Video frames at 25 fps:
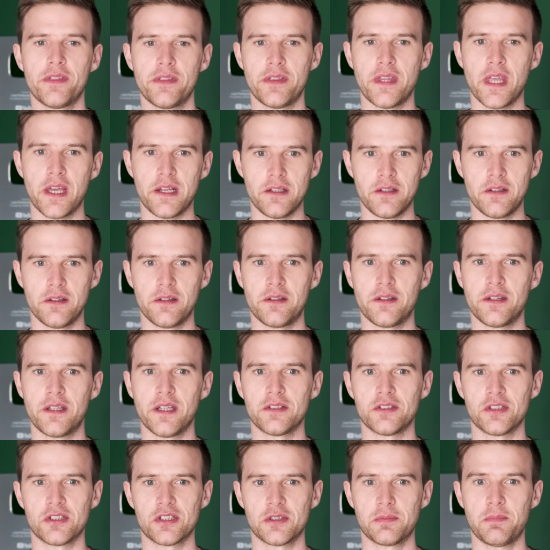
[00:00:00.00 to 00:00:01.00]
then
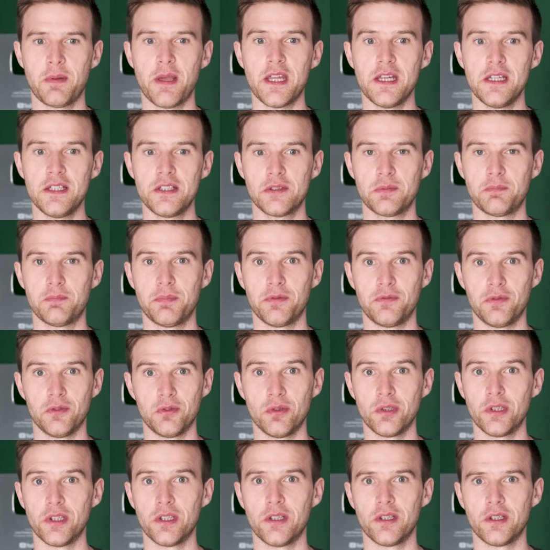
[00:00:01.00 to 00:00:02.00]
there's a space
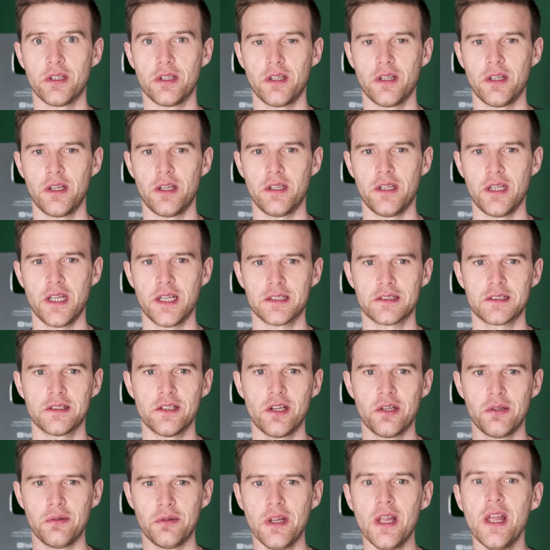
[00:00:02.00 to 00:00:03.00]
before the next
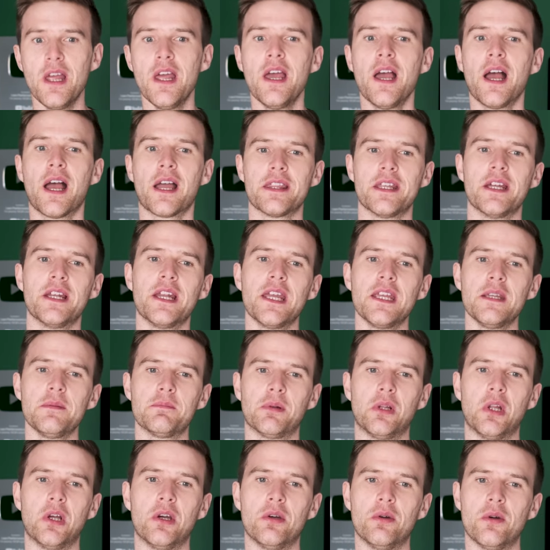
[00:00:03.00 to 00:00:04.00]
note, and then 8
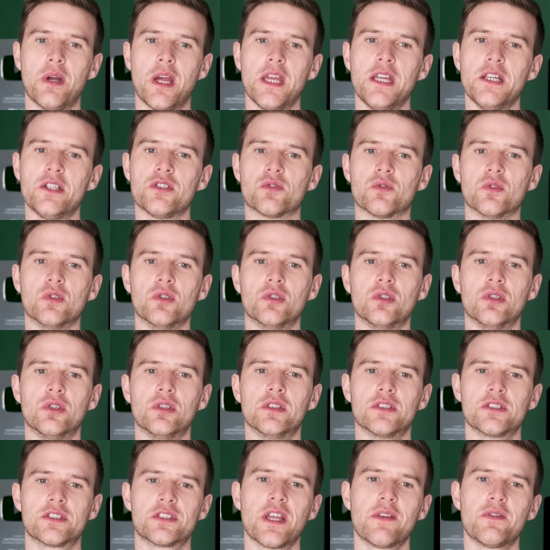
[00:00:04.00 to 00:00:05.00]
blow, 8 draw,
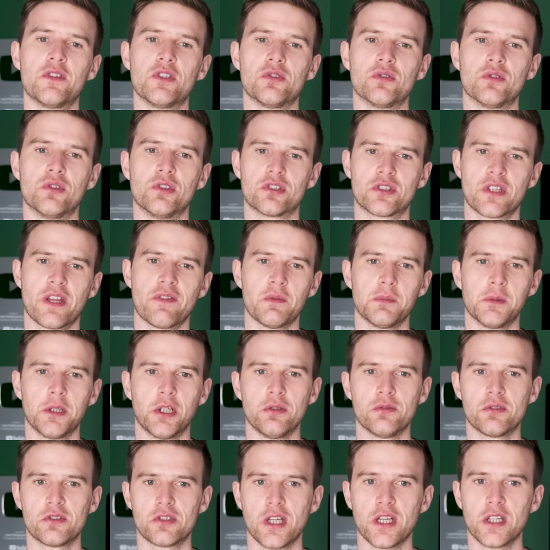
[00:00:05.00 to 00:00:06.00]
7
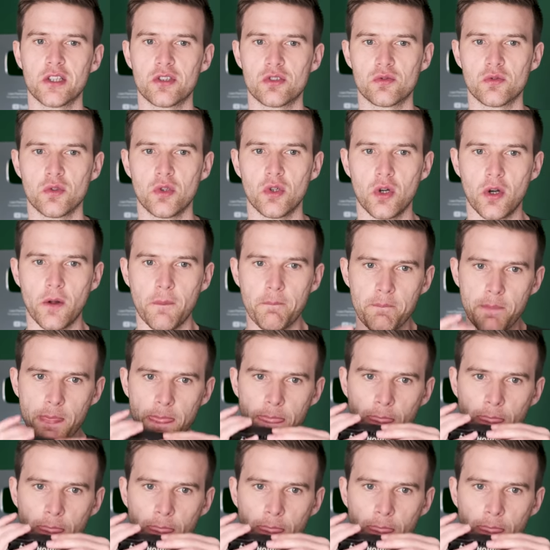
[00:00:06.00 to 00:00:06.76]
blow, 6 draw.